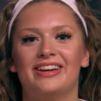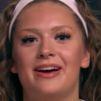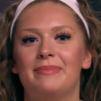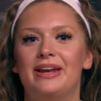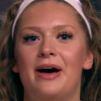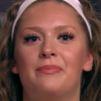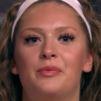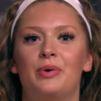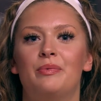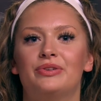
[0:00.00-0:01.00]
Coming
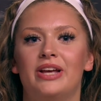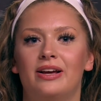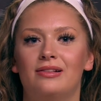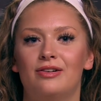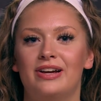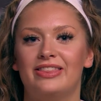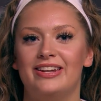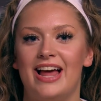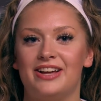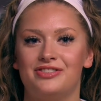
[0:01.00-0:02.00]
up, we will take a look at
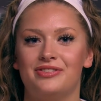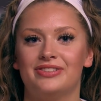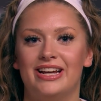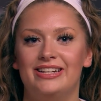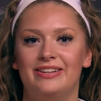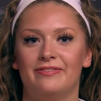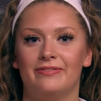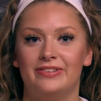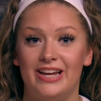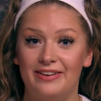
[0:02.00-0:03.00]
the national
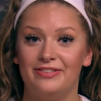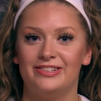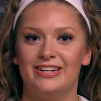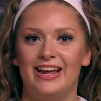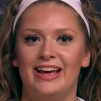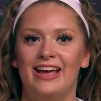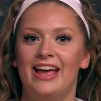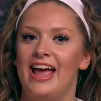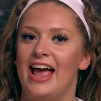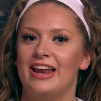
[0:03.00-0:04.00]
day for today
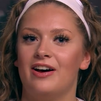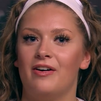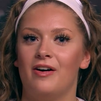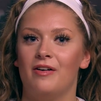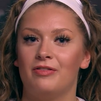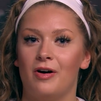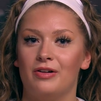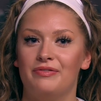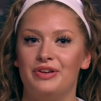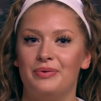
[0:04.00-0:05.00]
and for
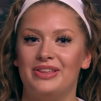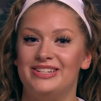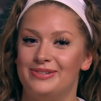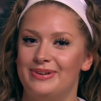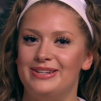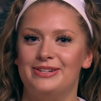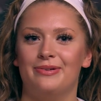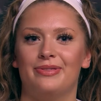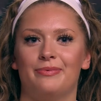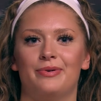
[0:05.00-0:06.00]
all of you with a sweet
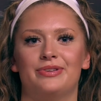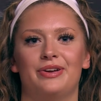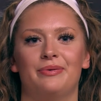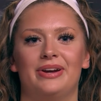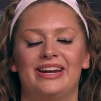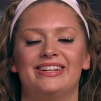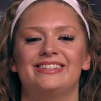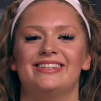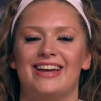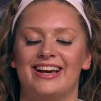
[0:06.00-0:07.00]
tooth. We'll tell you what it
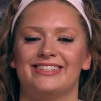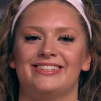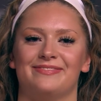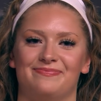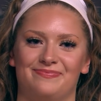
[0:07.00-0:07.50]
is next.